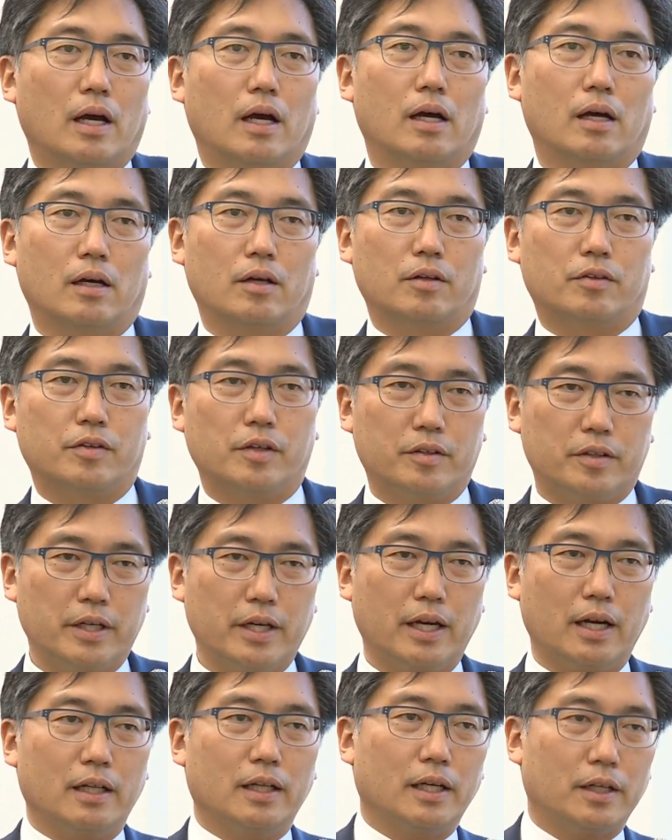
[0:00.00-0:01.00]
uh,
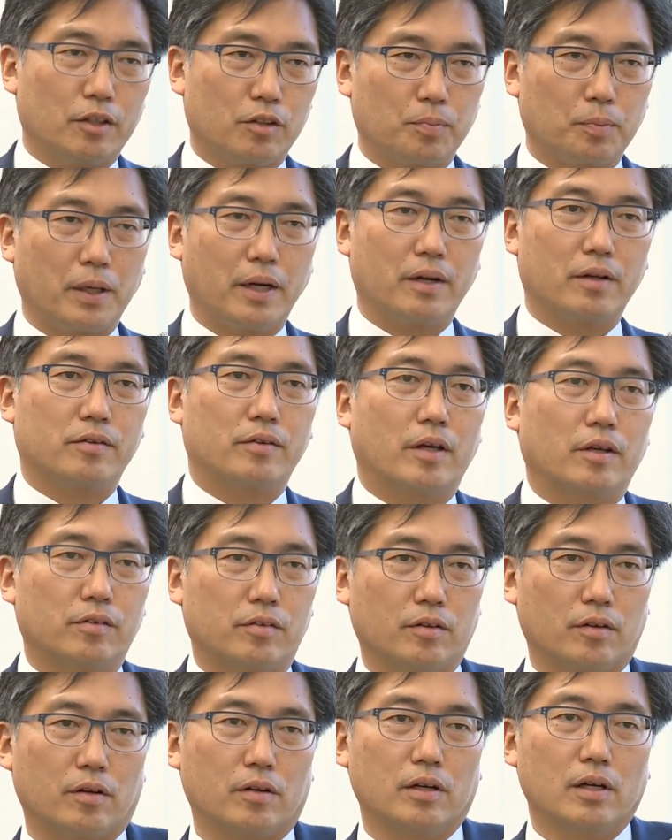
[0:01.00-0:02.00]
CTL and its
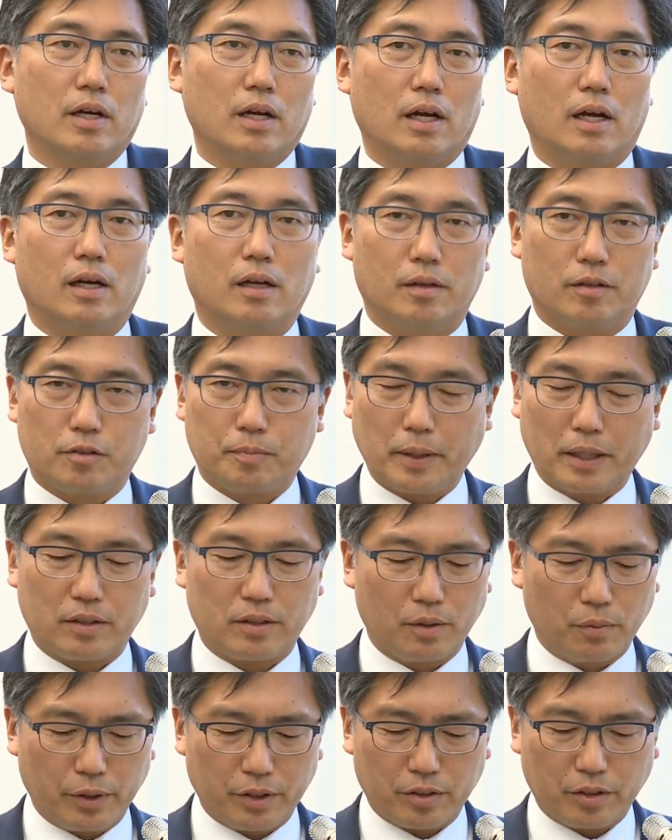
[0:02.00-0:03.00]
predecessor, uh,
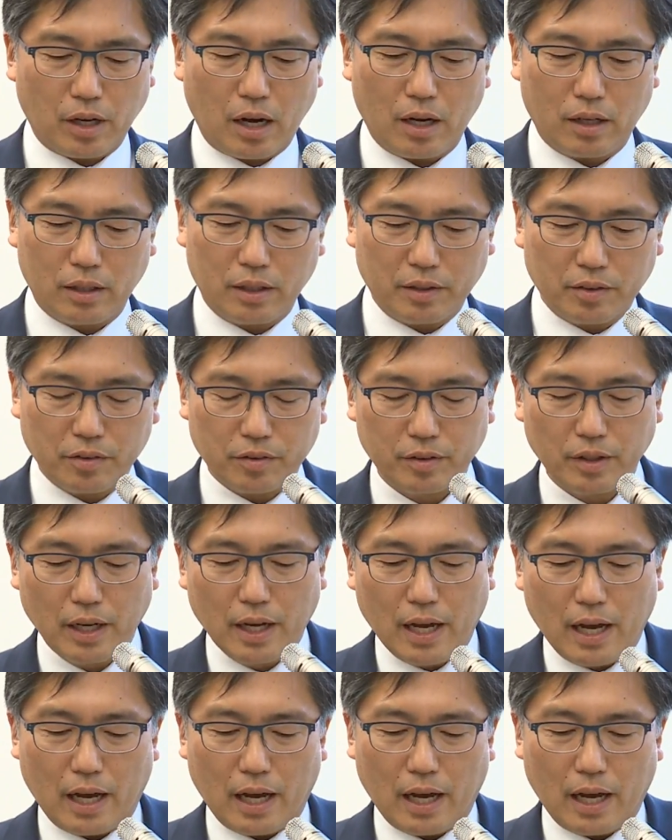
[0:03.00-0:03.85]
especially Rich Collins,